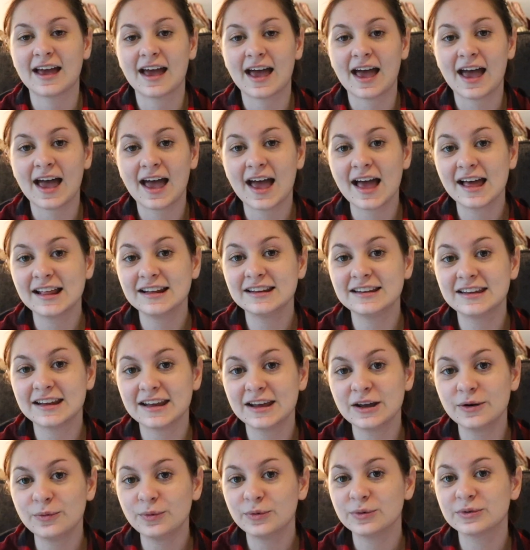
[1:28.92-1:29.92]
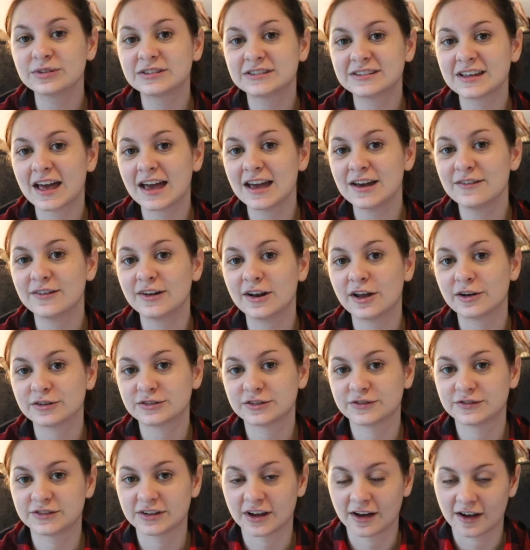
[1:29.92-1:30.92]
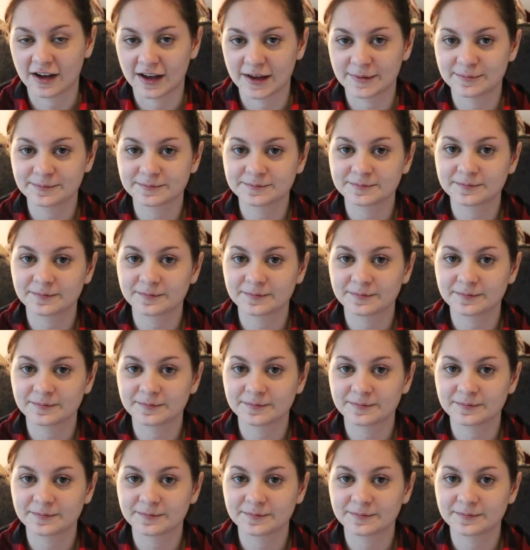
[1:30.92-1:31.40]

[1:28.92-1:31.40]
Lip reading: and it will save a lot of time.